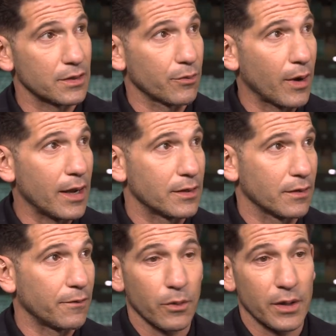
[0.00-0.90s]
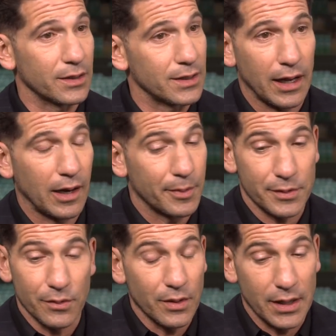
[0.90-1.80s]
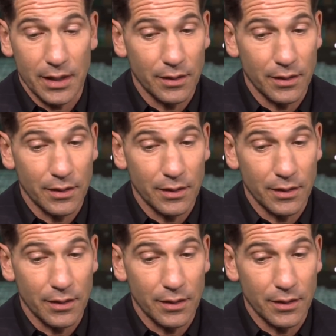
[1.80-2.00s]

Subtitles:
to Ray to affording us that opportunity.